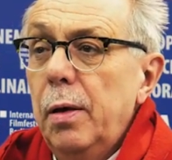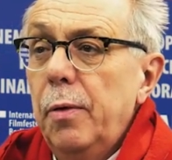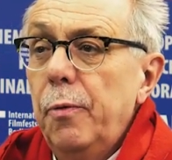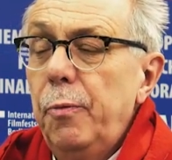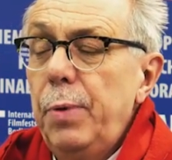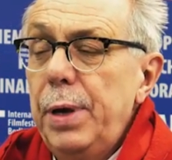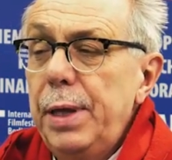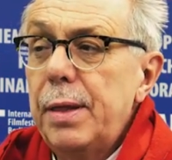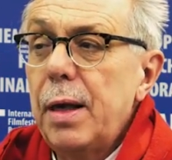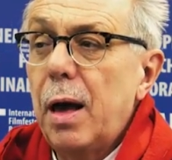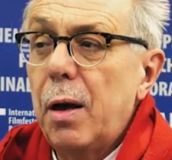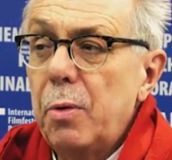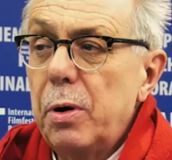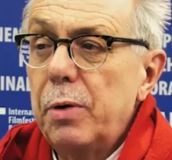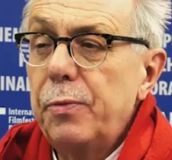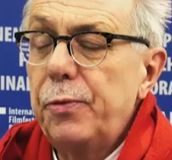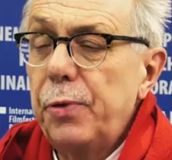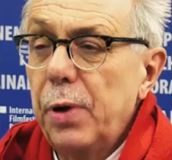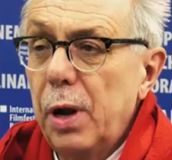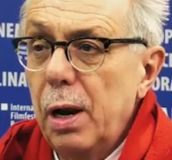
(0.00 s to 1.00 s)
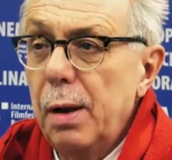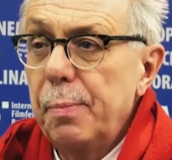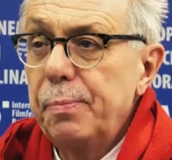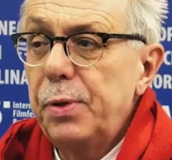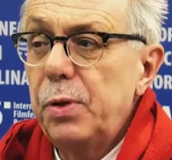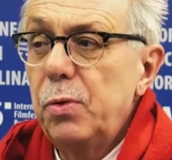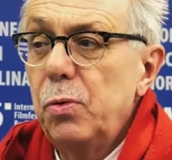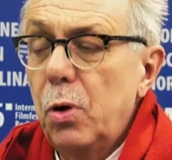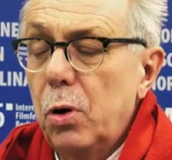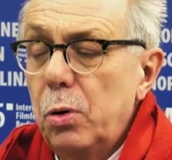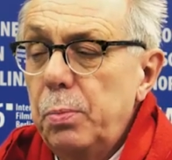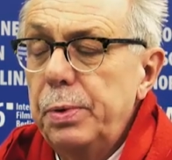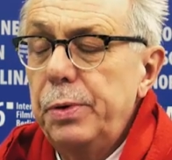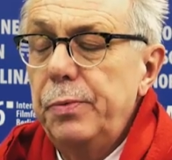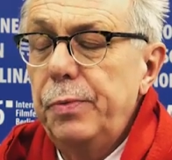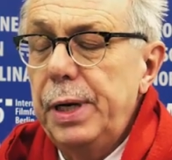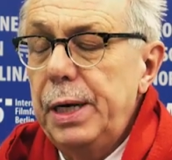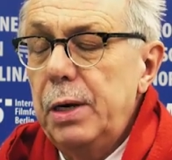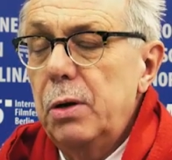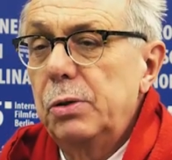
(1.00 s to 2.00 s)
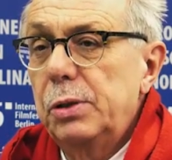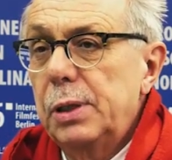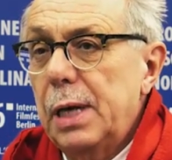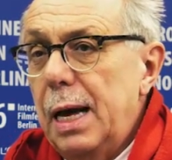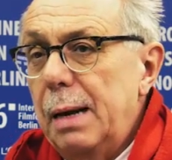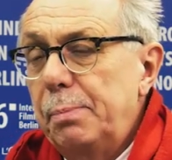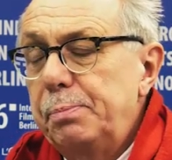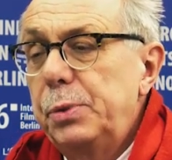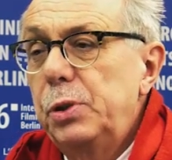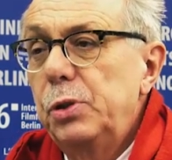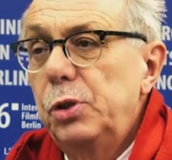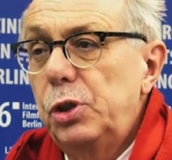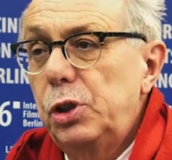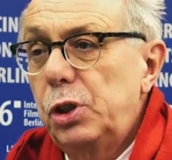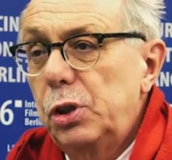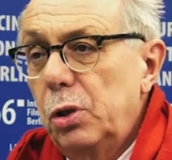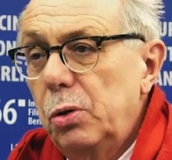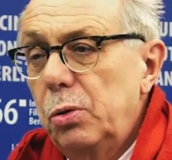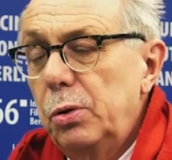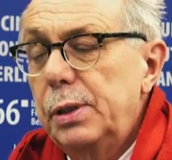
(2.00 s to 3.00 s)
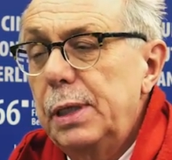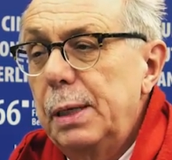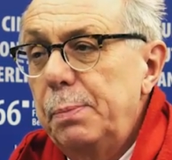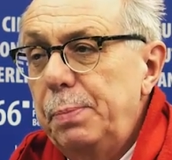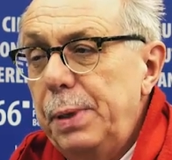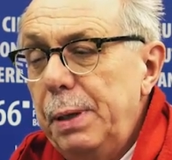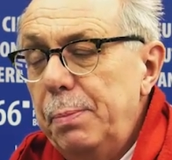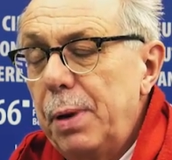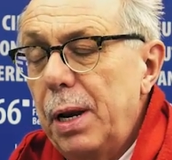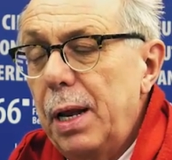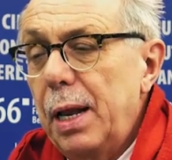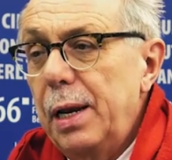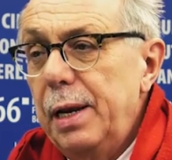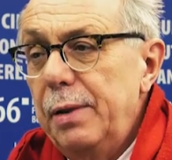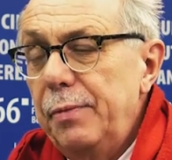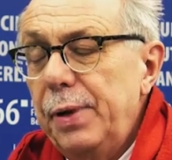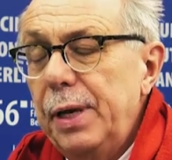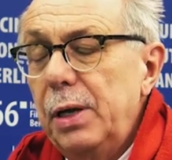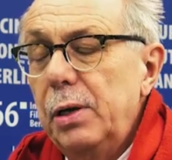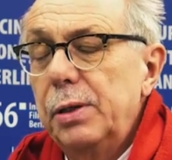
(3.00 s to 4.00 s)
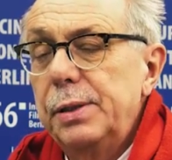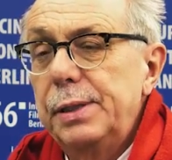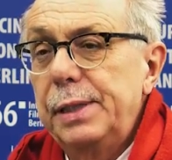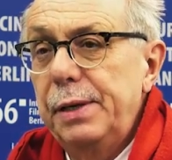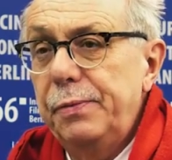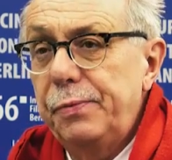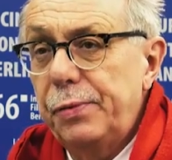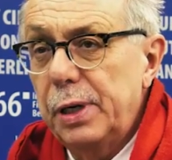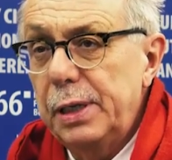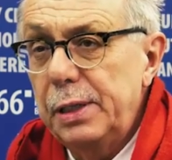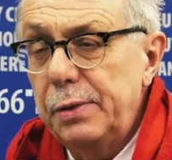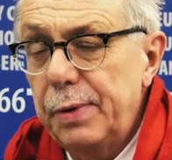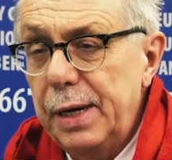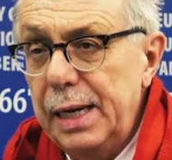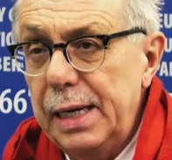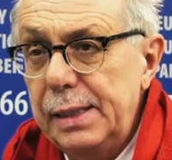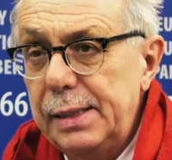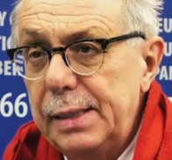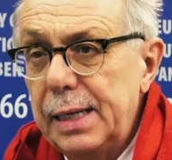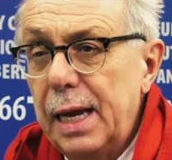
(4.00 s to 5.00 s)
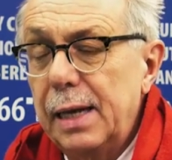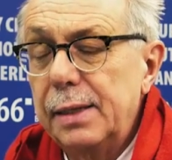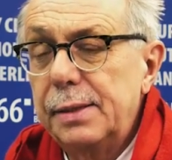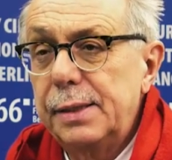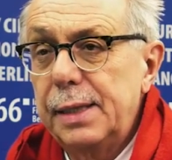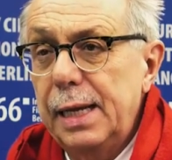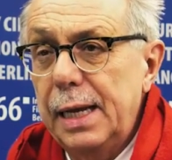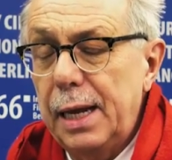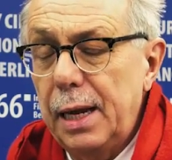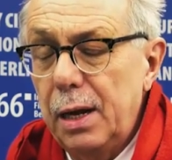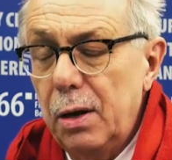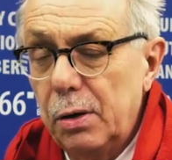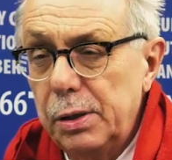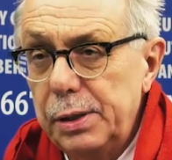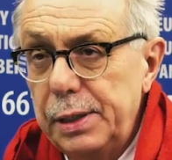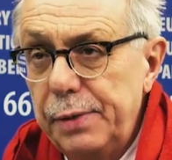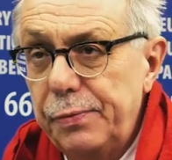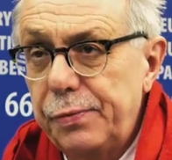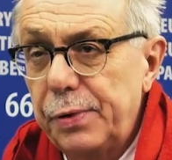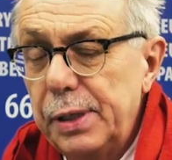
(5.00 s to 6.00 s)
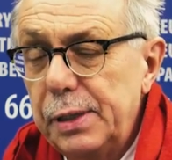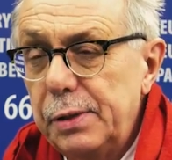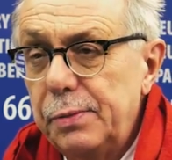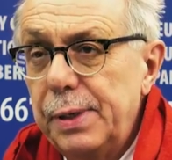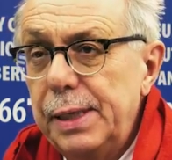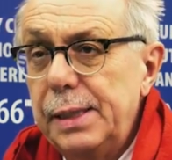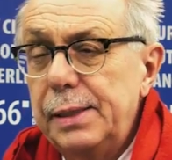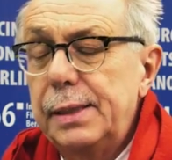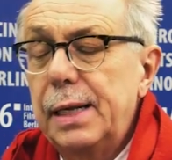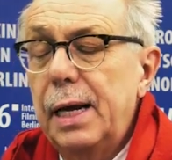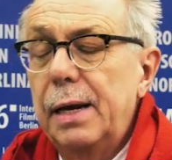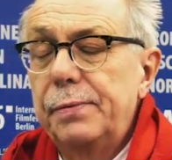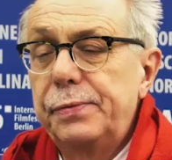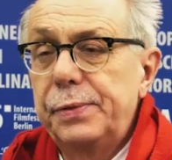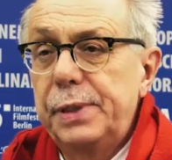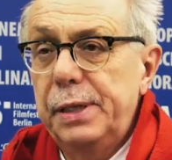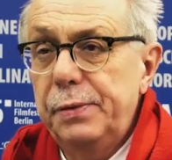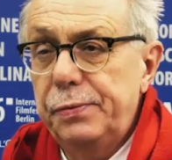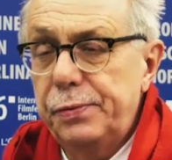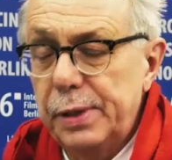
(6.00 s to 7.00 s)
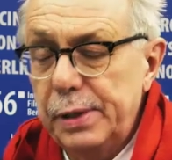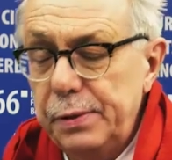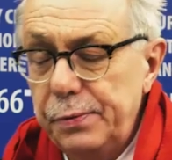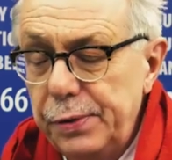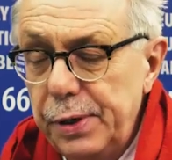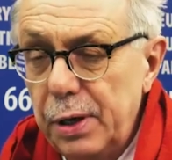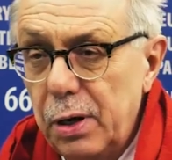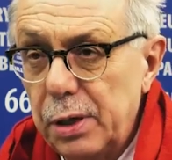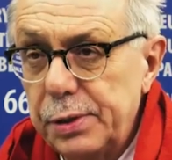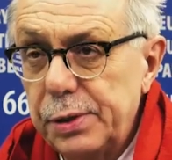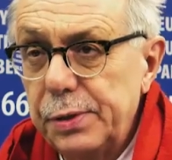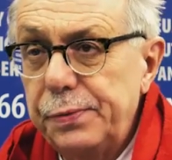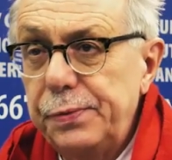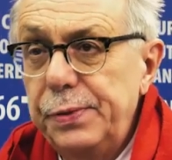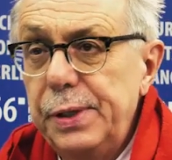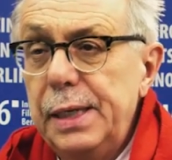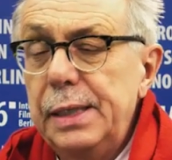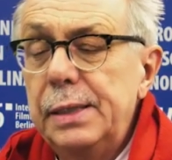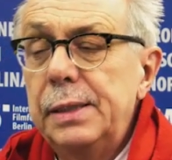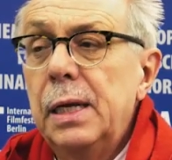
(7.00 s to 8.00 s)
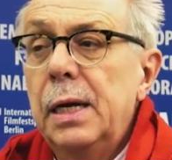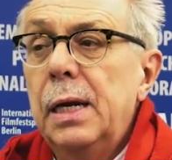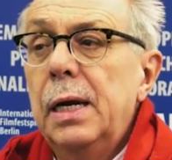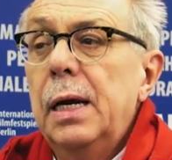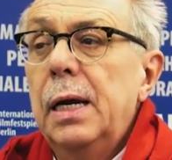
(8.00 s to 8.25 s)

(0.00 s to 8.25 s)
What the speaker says: with our films, to open windows up, to show that people are living in different ways, they are thinking on different ways, they have different philosophies.